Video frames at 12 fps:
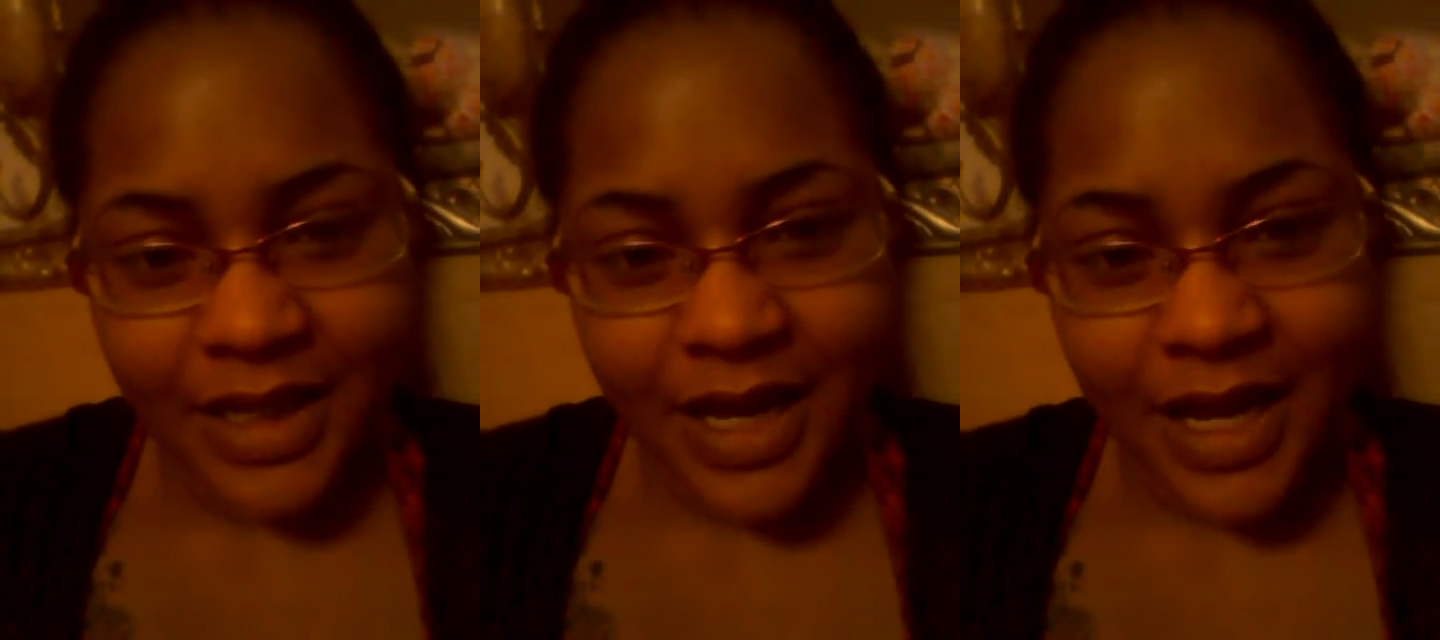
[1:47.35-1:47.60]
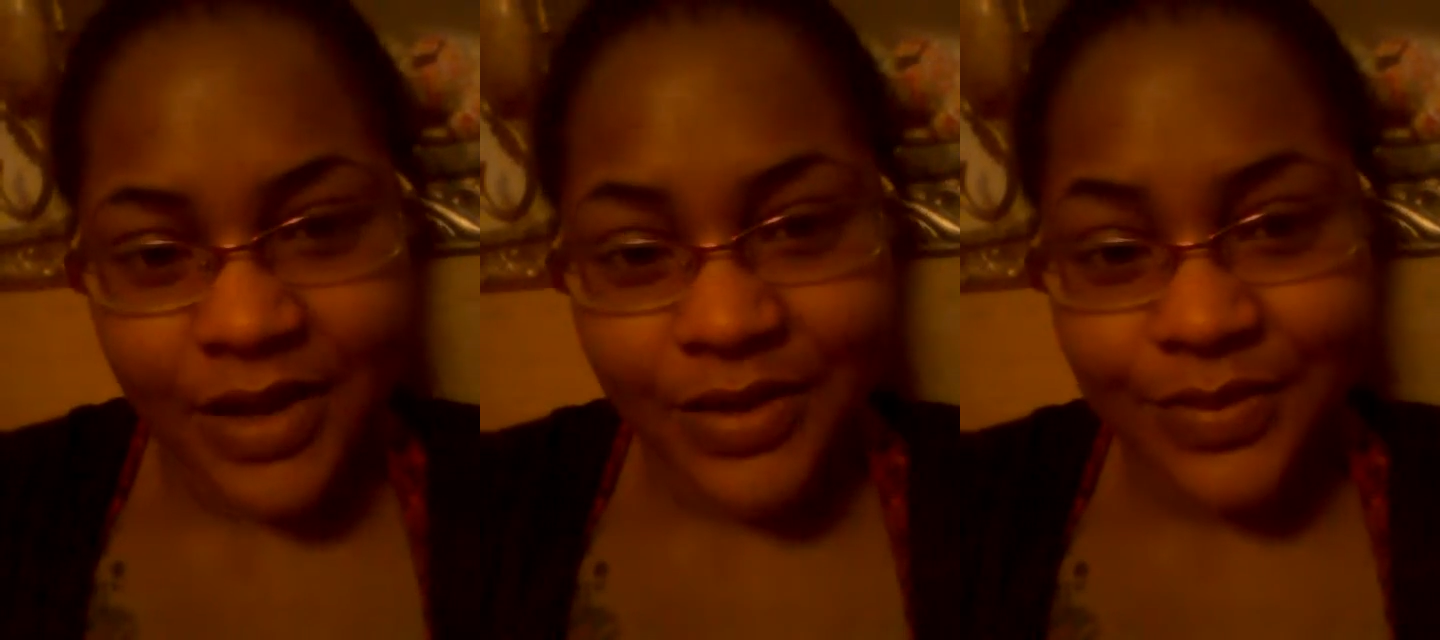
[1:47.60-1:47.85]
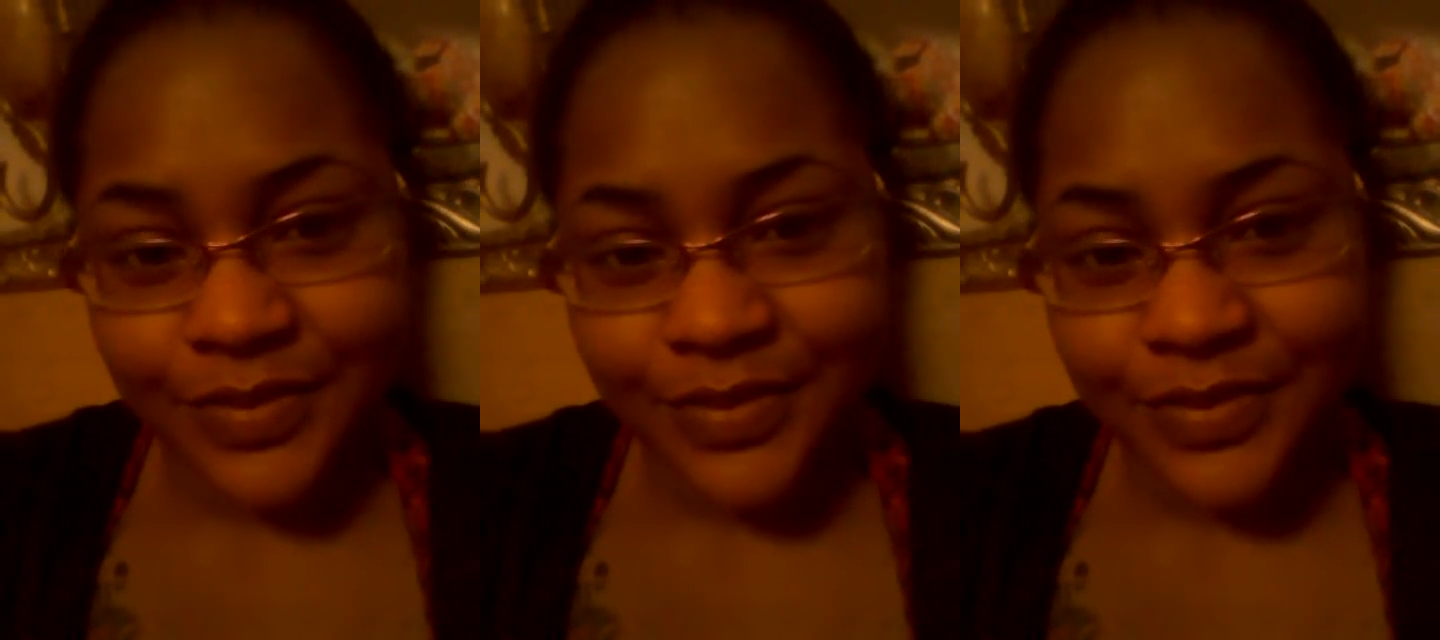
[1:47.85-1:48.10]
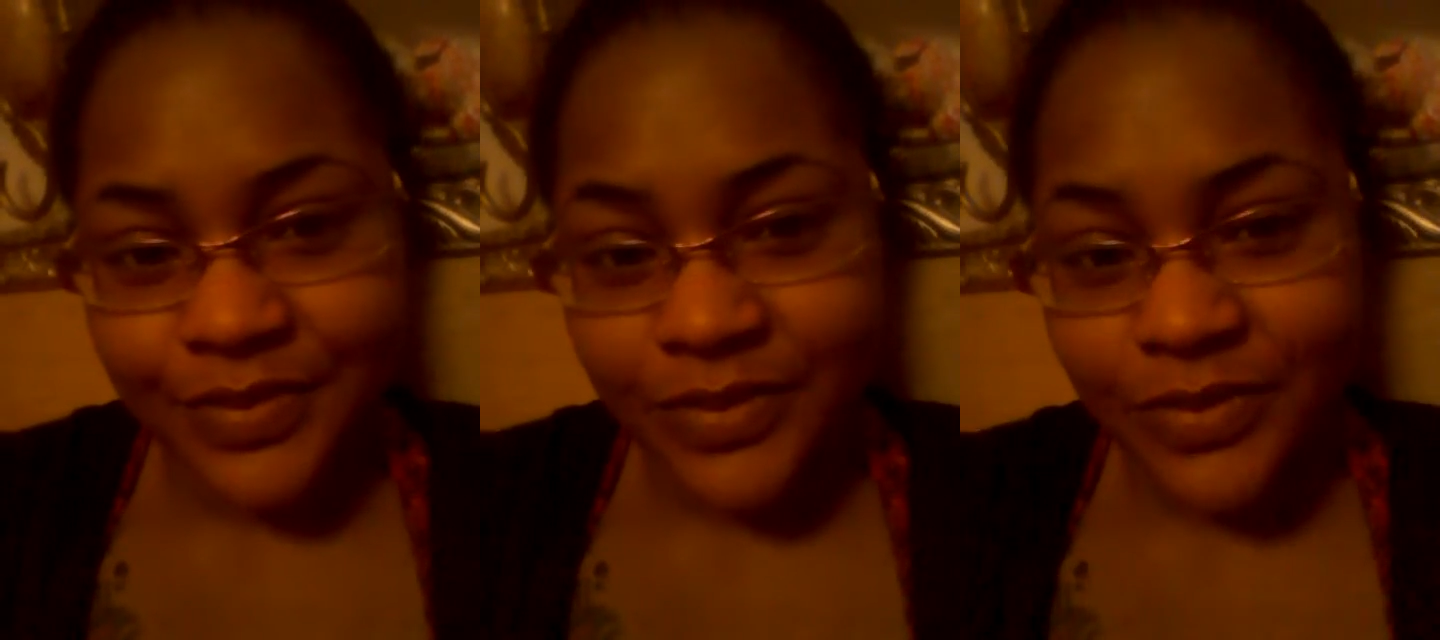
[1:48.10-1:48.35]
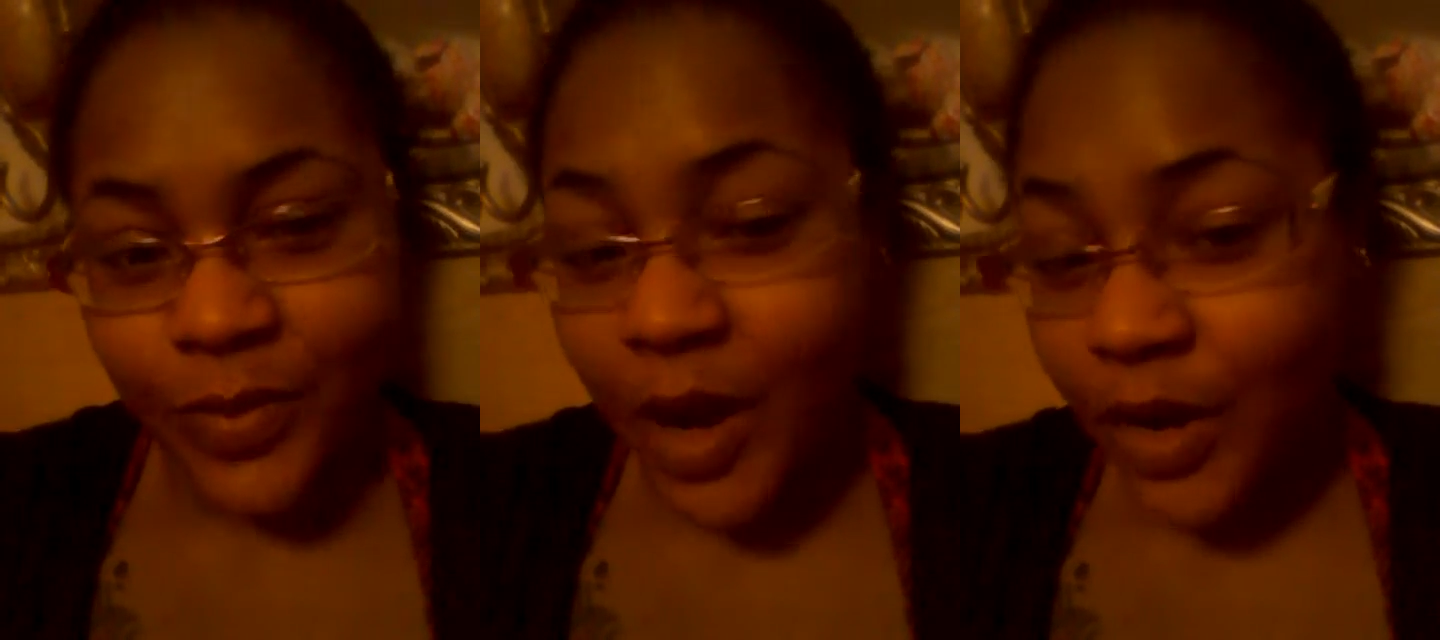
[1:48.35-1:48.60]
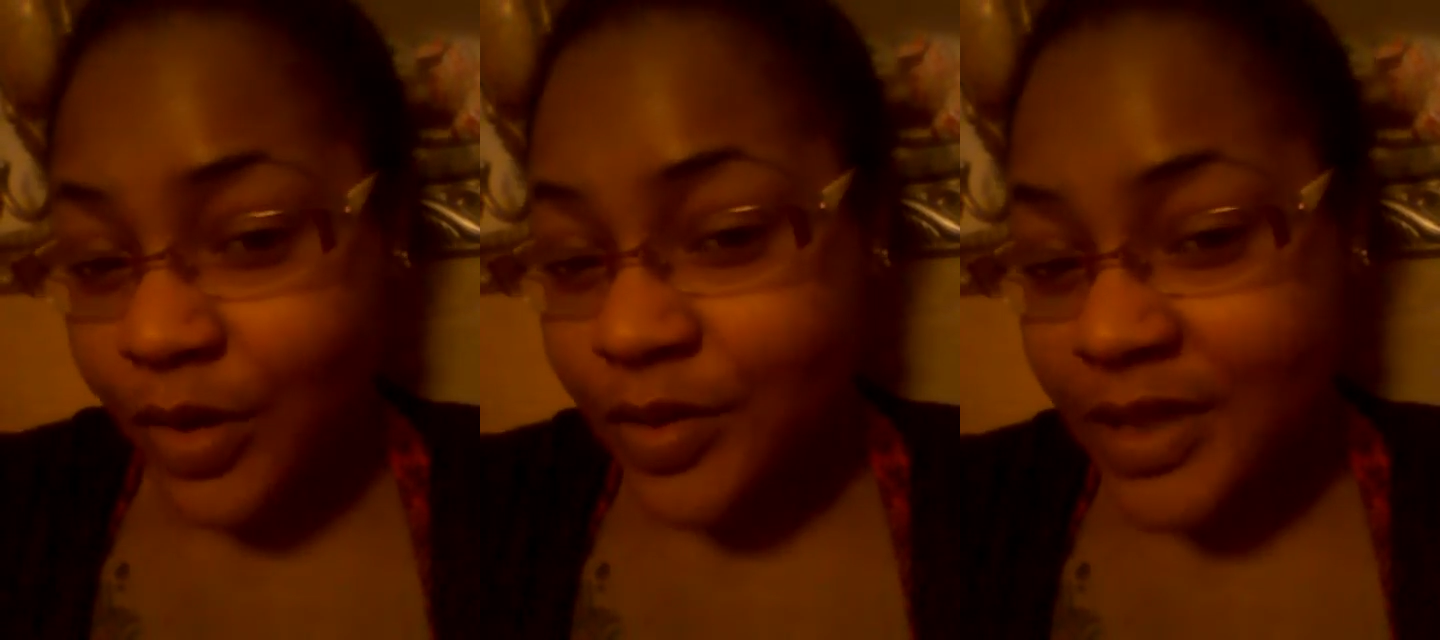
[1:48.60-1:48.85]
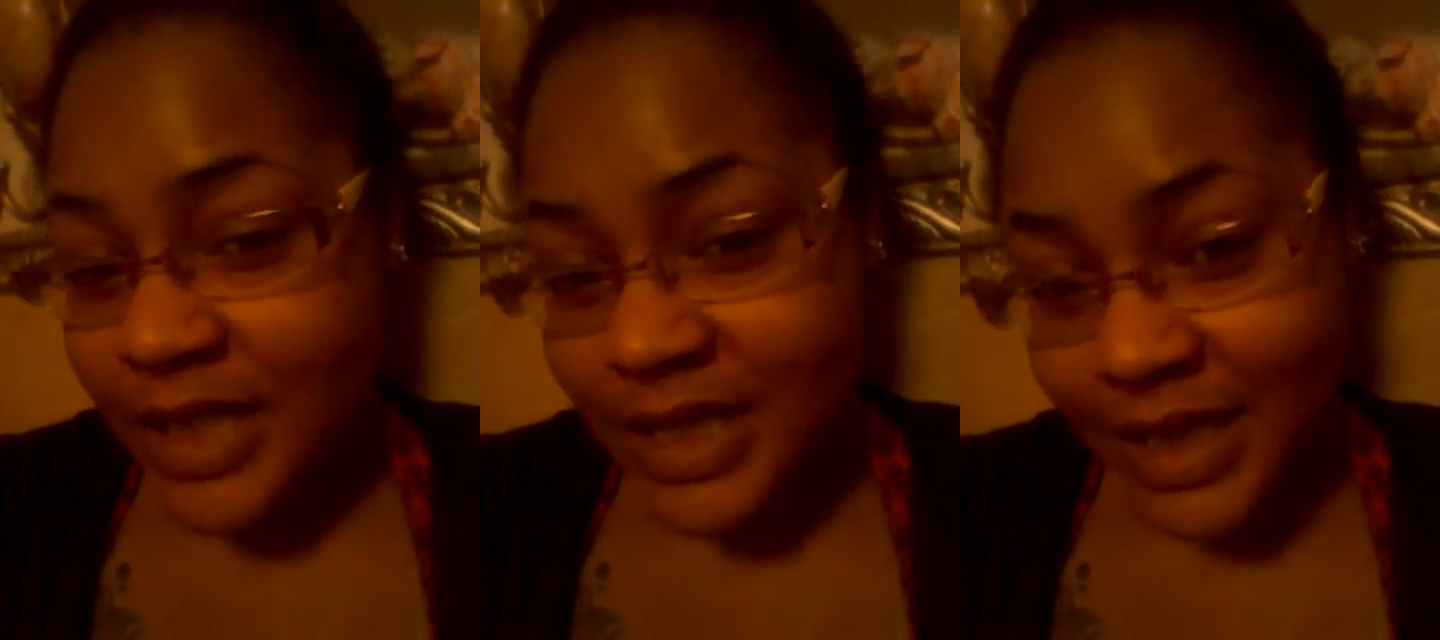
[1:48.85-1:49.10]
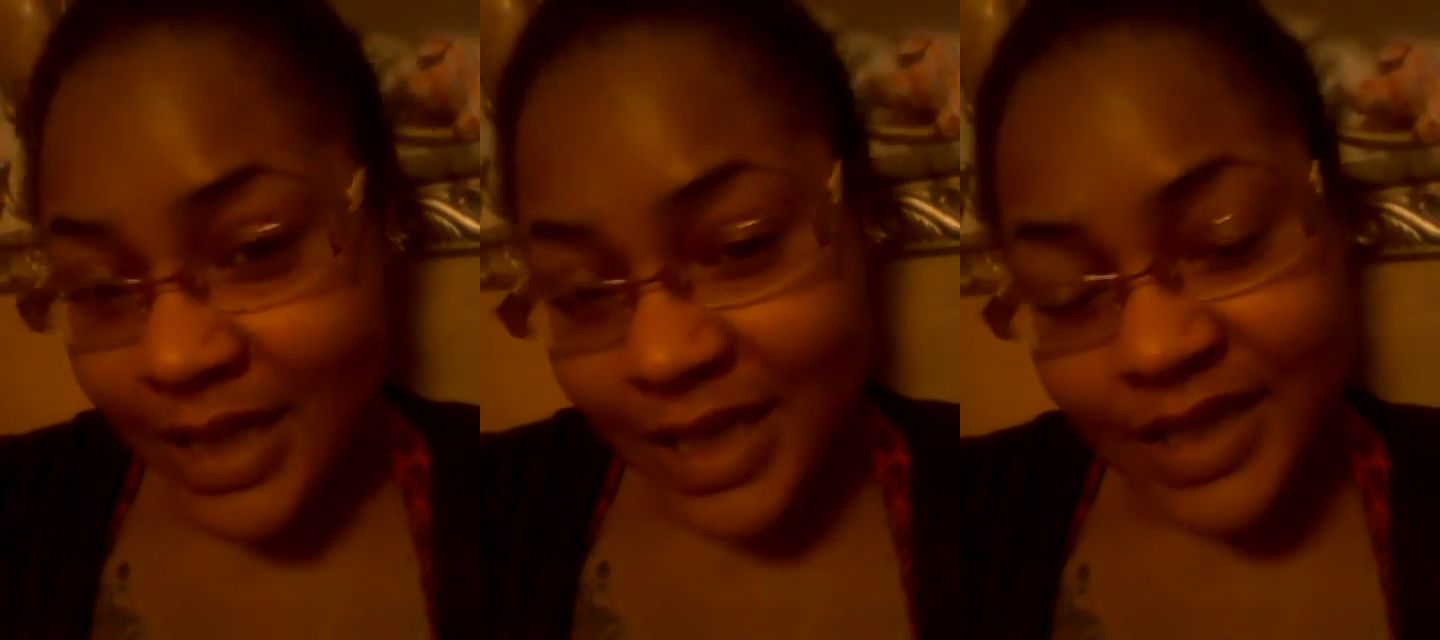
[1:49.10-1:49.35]
while on this
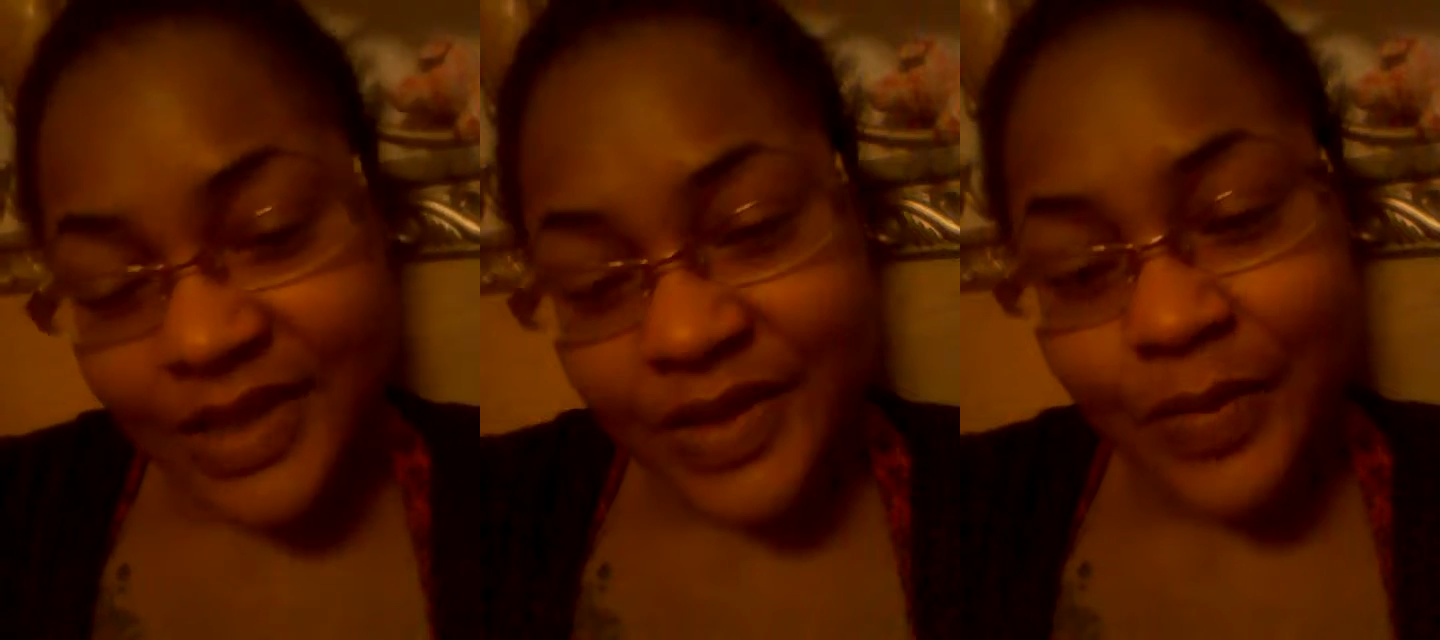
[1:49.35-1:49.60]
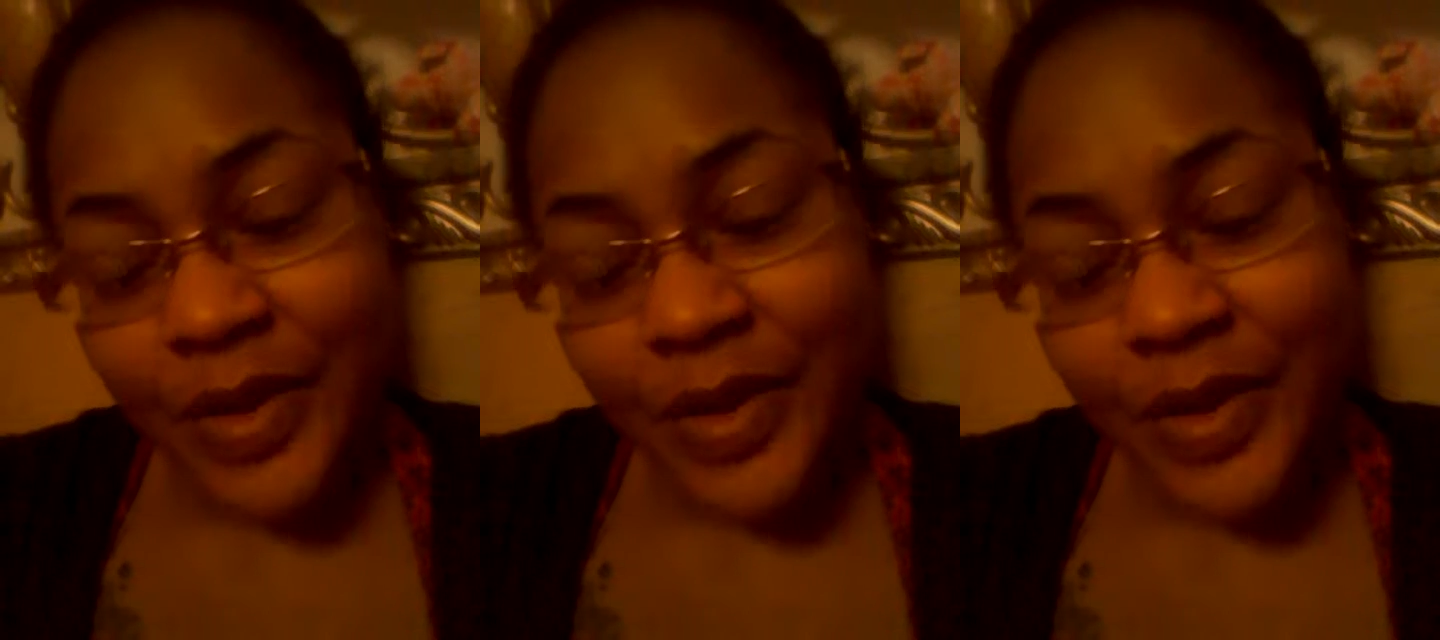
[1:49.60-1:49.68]
cleanse,